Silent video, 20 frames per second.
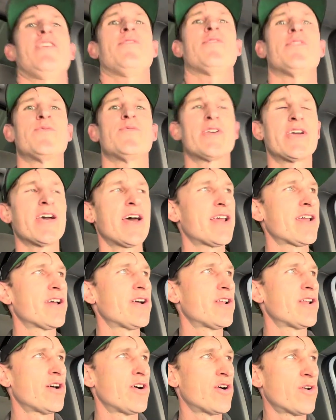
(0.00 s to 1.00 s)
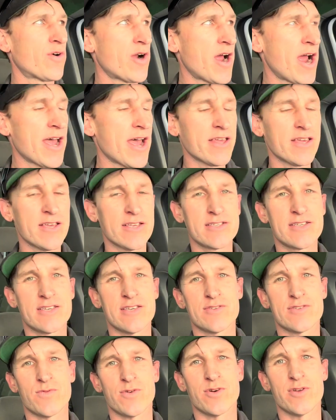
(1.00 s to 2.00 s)
well, we got to go to O'Reilly's
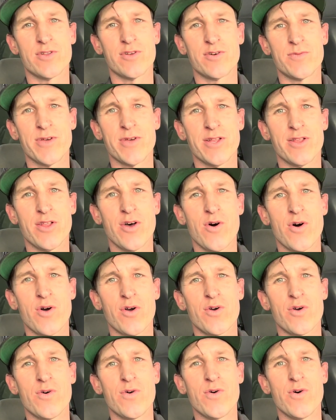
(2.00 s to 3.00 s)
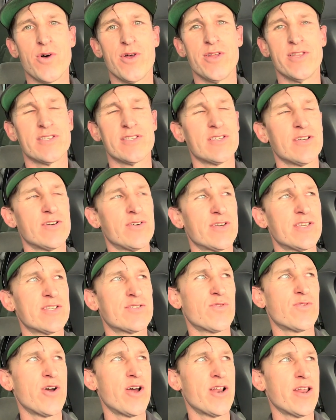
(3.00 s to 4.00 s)
because we're a little bit low on coolant. So he's
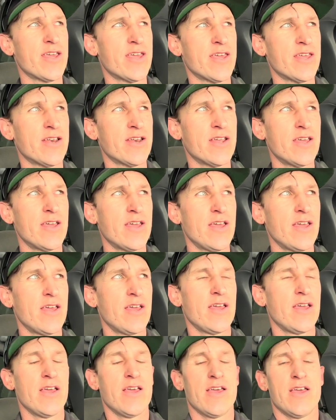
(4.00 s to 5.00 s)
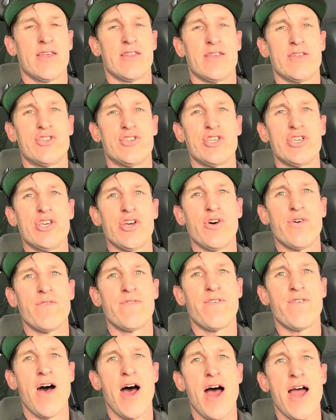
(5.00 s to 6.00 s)
running the
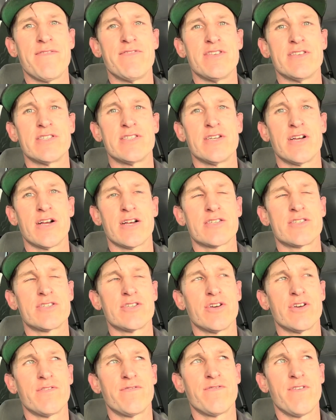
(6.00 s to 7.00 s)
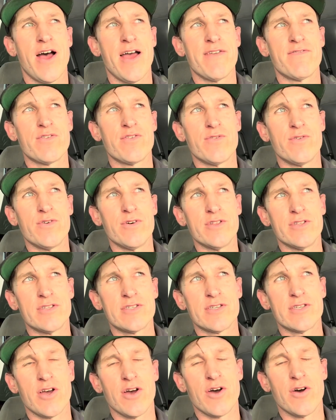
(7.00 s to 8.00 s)
GO5, the Zerex GO5 coolant.
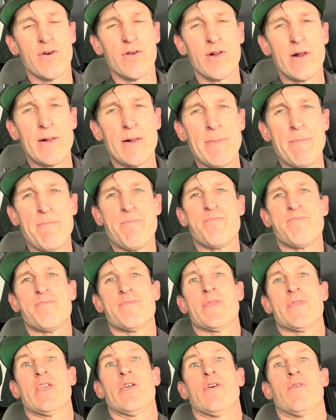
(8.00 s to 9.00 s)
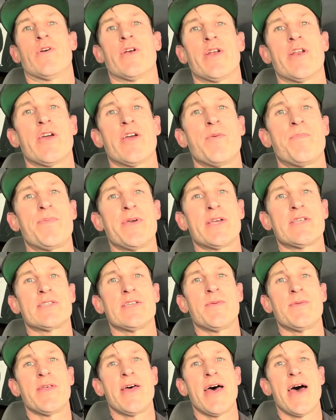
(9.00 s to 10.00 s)
So we're going to go pick
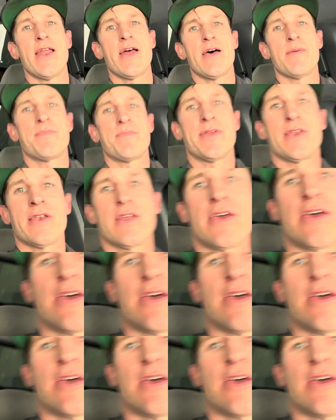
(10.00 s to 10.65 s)
some of that up and